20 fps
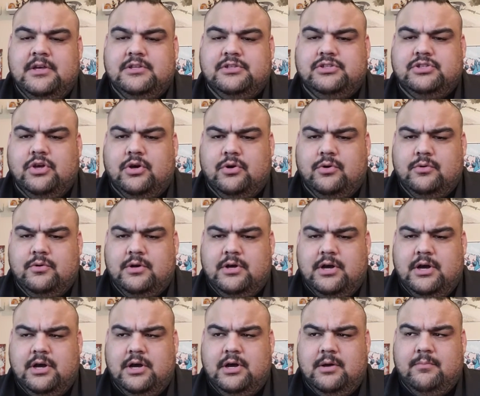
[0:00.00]
So,
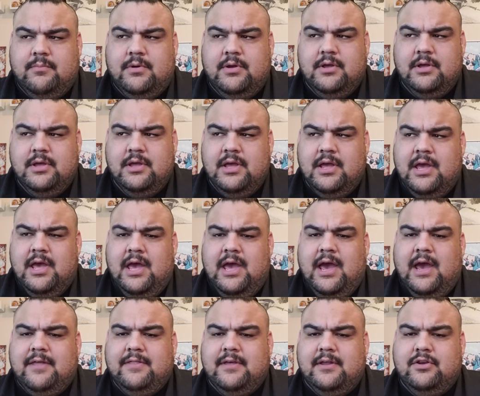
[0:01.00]
um,
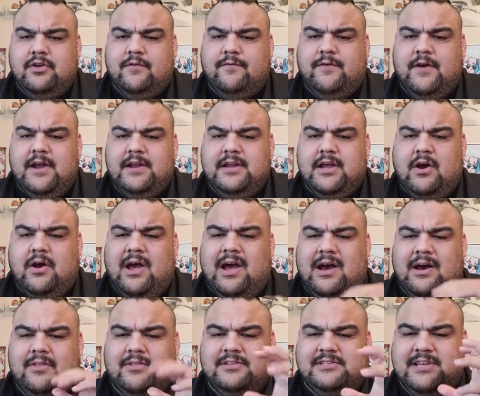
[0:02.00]
and then you find out
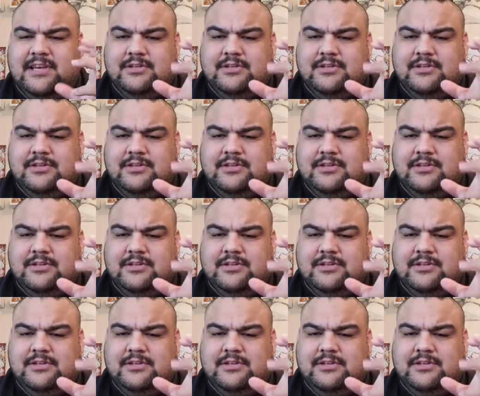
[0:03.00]
how these